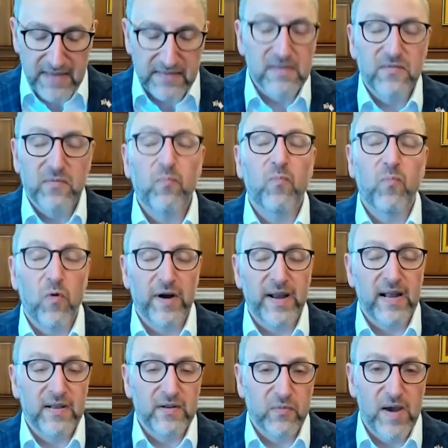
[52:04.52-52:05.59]
it's
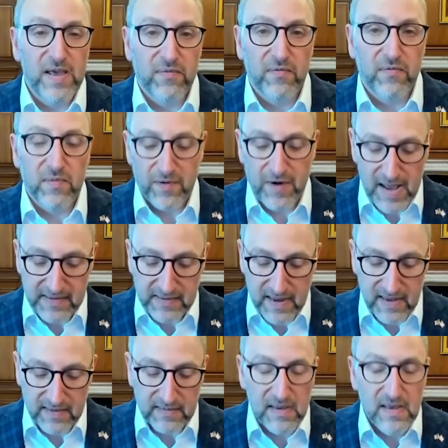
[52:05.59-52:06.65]
working its way through the
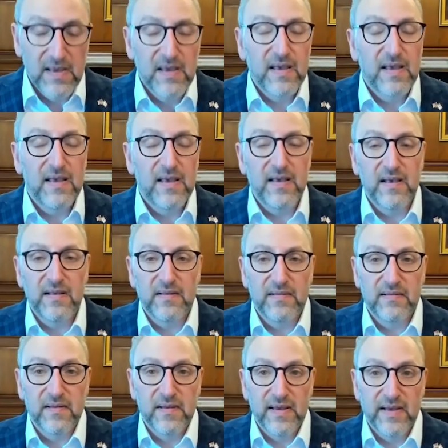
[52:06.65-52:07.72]
process,
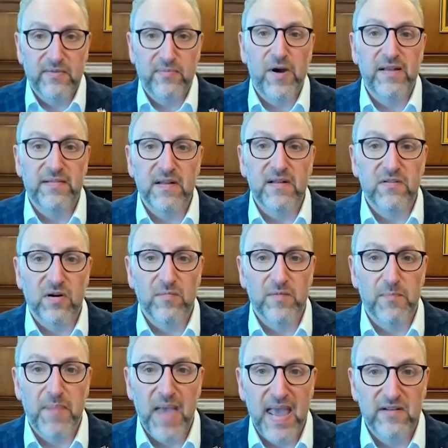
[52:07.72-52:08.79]
is expressed in terms
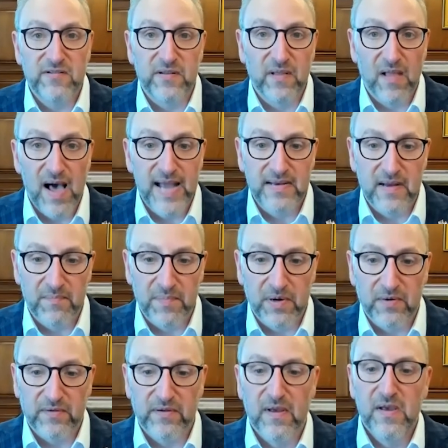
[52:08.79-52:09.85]
of page and line
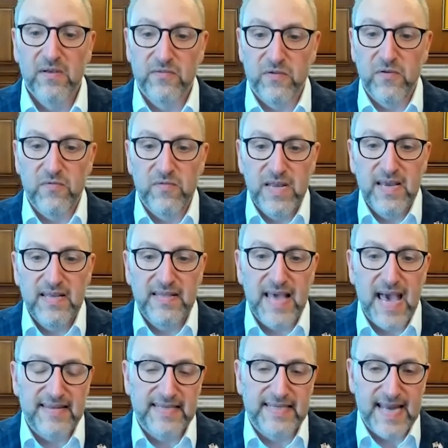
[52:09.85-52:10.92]
numbers. So you need
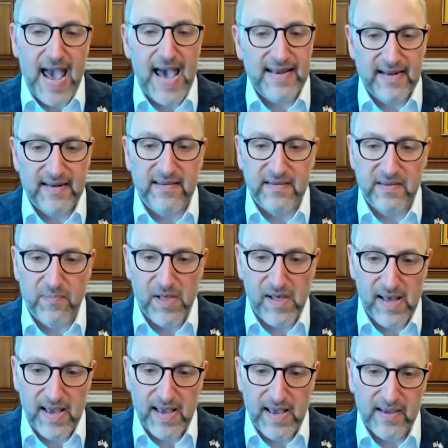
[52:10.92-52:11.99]
that static
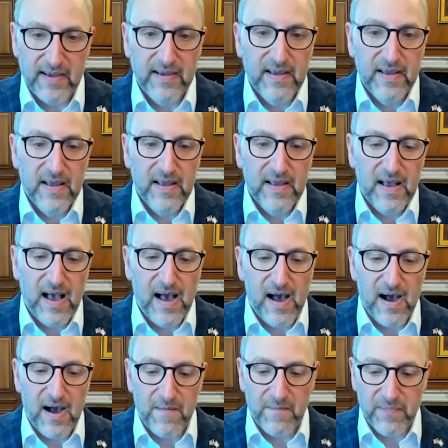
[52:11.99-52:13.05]
display
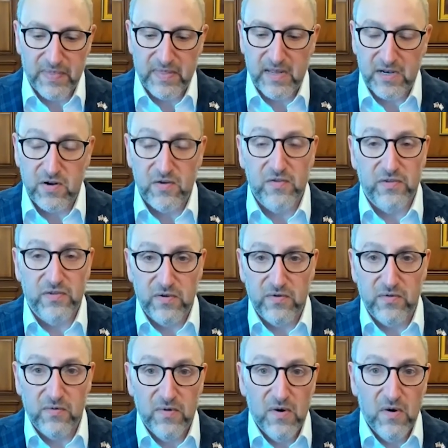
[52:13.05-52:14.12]
that shows
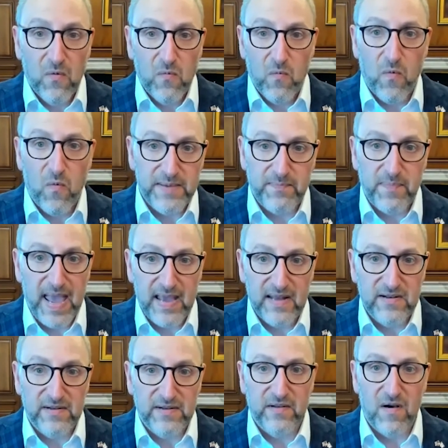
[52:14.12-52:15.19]
you what
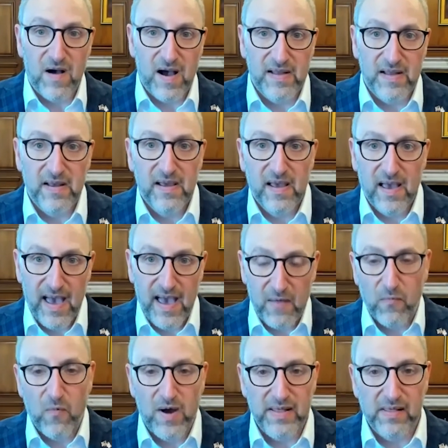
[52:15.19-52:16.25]
page it's on
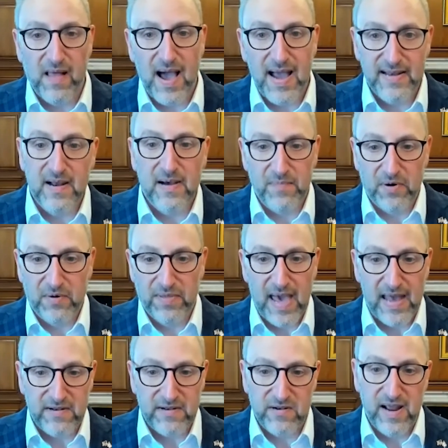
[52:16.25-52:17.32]
and what line number
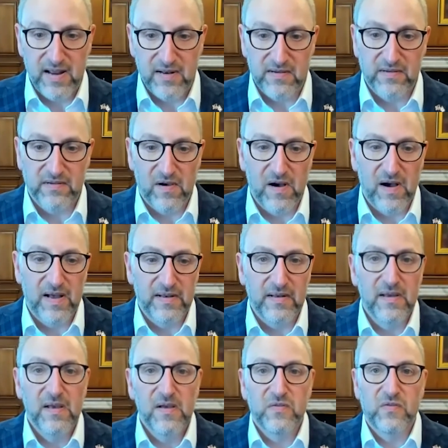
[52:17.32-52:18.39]
that change is on
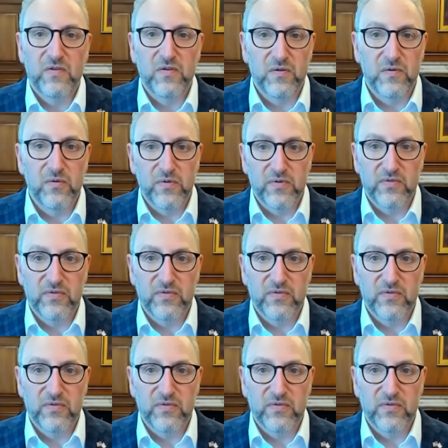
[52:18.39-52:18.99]
to